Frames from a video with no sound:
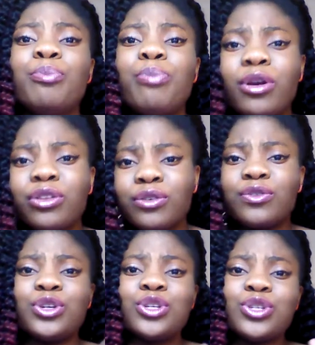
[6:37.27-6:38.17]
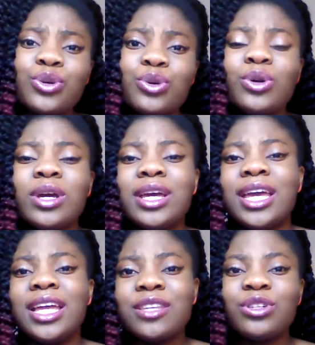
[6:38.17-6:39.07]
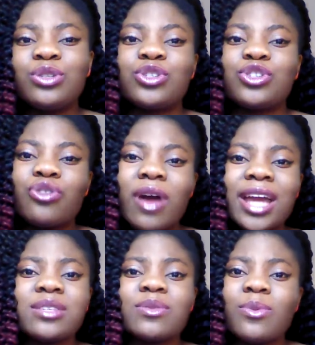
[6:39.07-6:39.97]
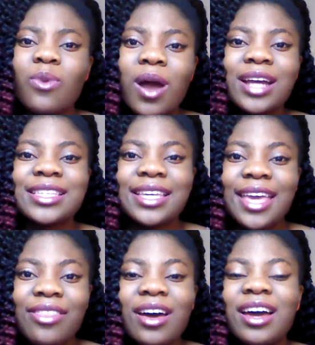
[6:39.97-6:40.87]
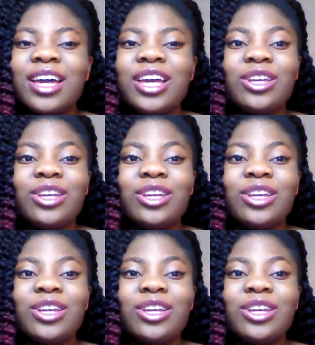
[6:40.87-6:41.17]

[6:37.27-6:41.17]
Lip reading: both of you, two individuals trying to work together,